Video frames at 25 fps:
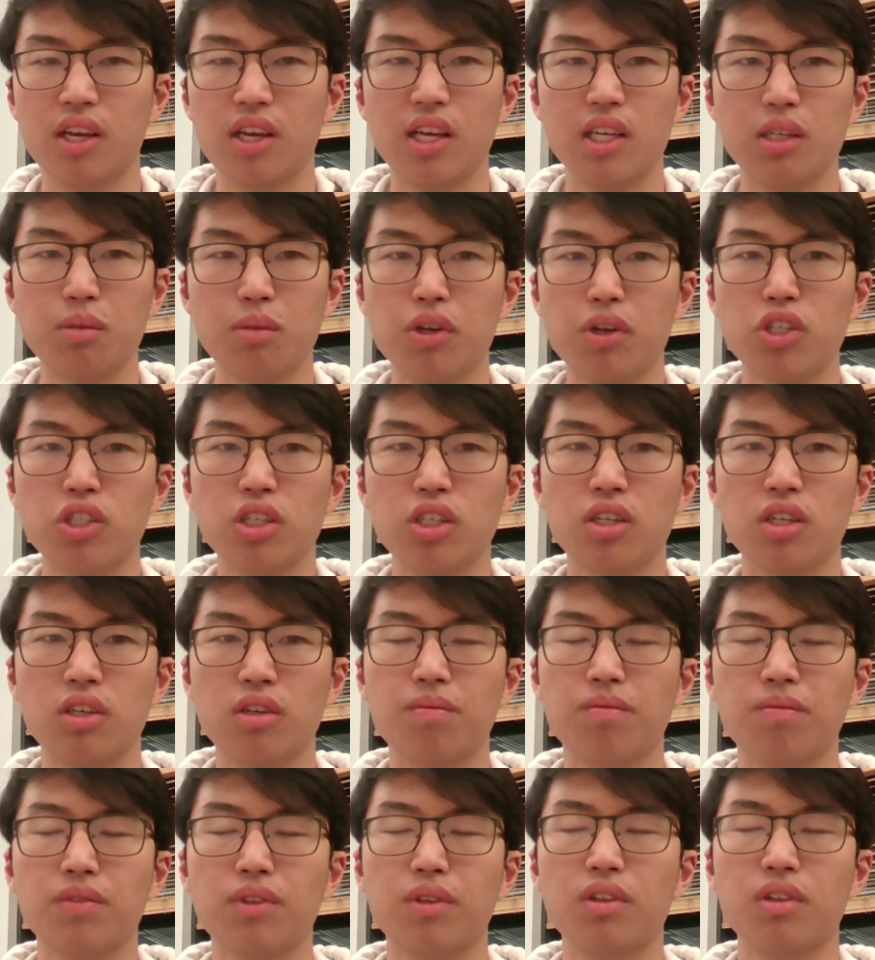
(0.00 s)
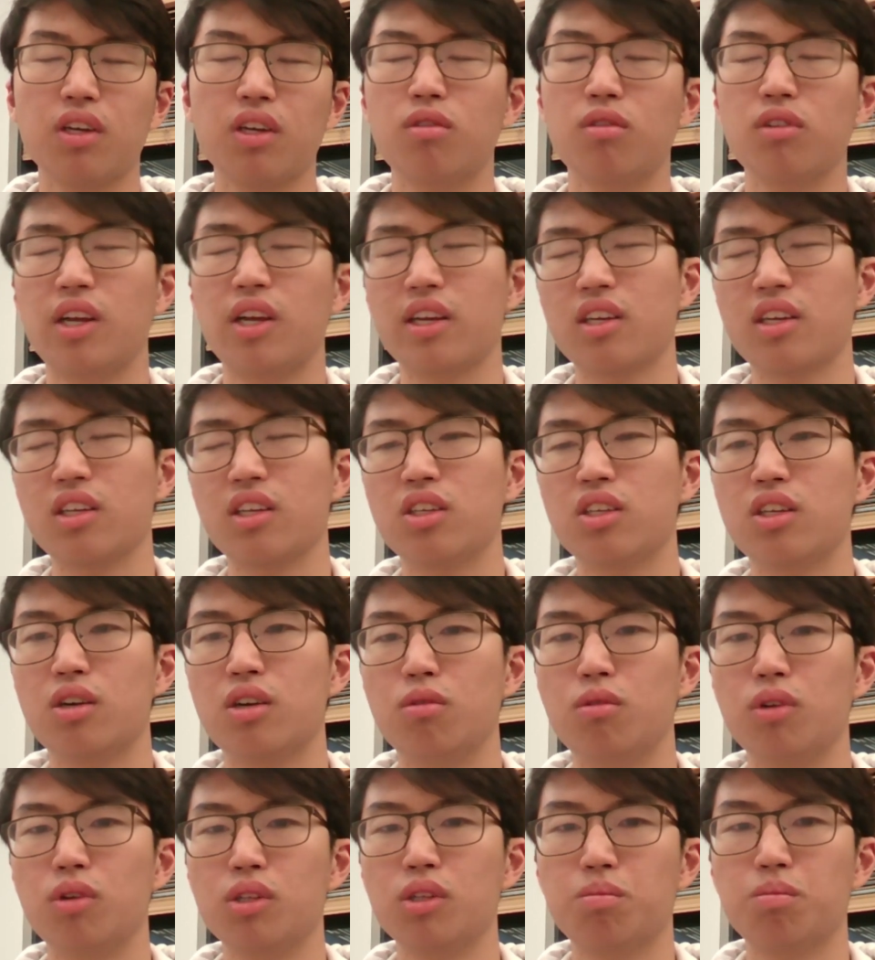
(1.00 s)
especially look like
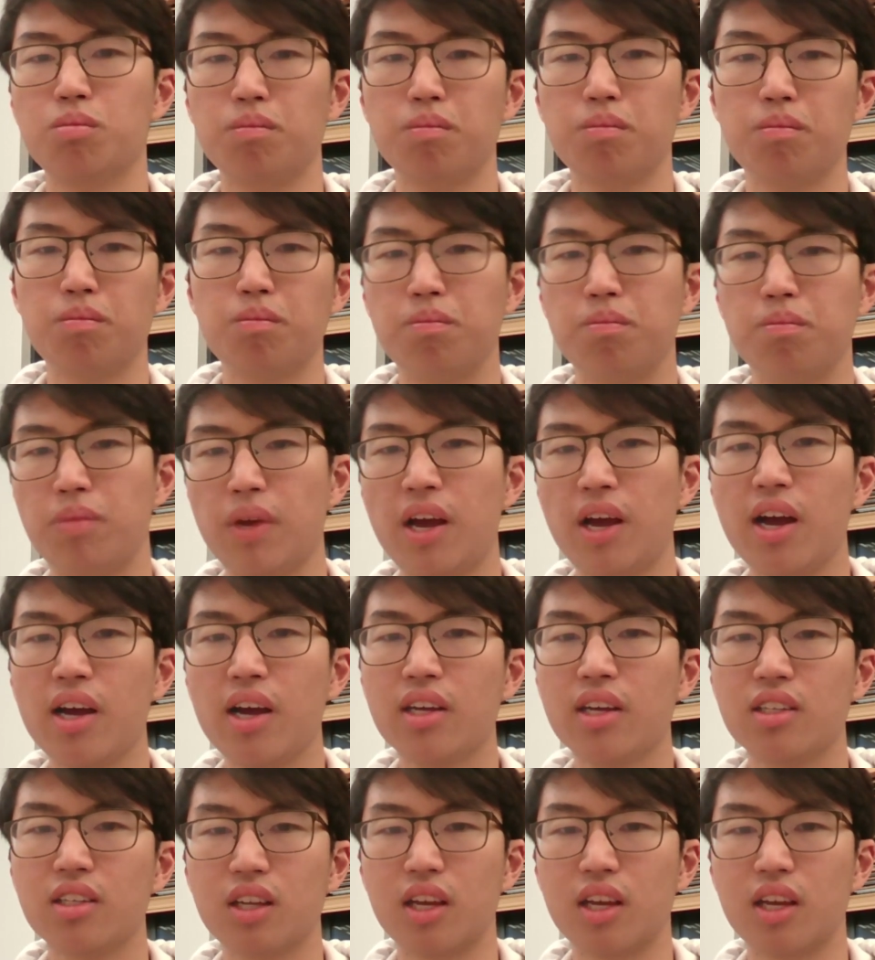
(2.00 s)
what's behind